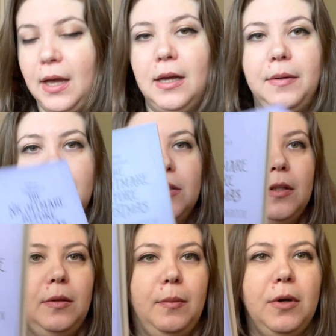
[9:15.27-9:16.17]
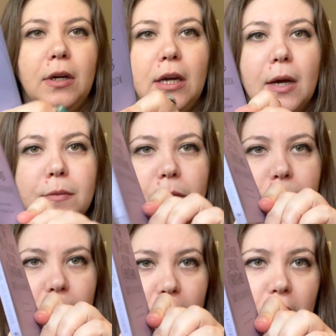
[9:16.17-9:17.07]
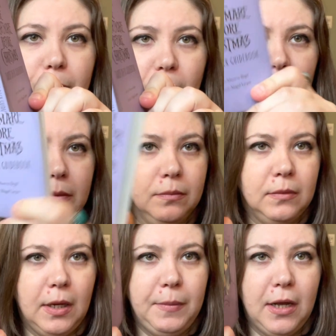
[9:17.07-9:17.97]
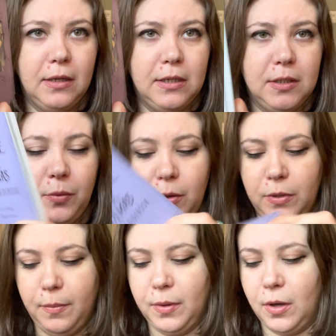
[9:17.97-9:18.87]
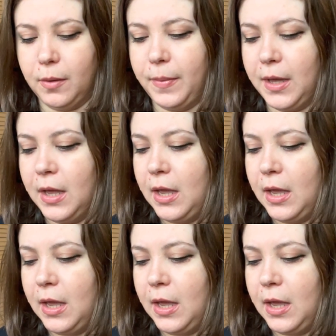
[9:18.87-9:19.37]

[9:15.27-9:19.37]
here's the book. It comes with a pretty good book. I'm not disappointed with the book, but